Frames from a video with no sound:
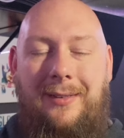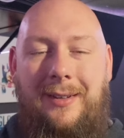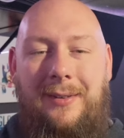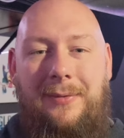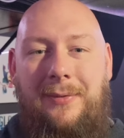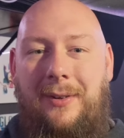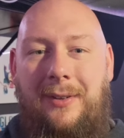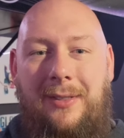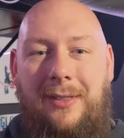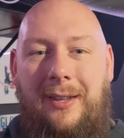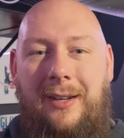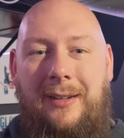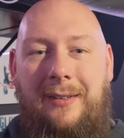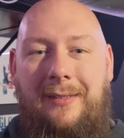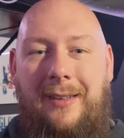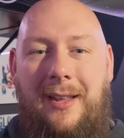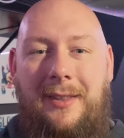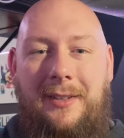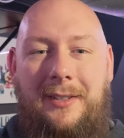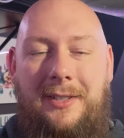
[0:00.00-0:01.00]
and different
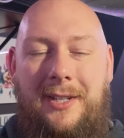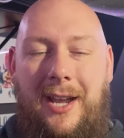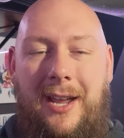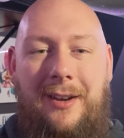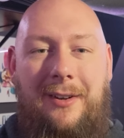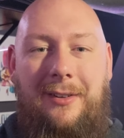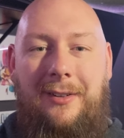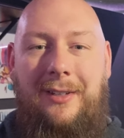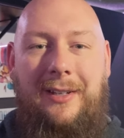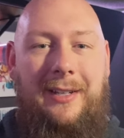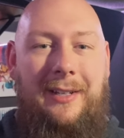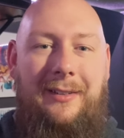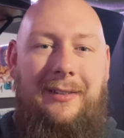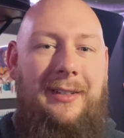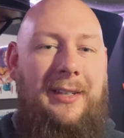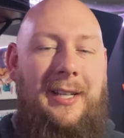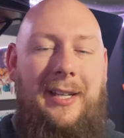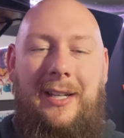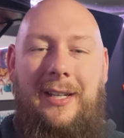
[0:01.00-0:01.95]
things on the channel. And it,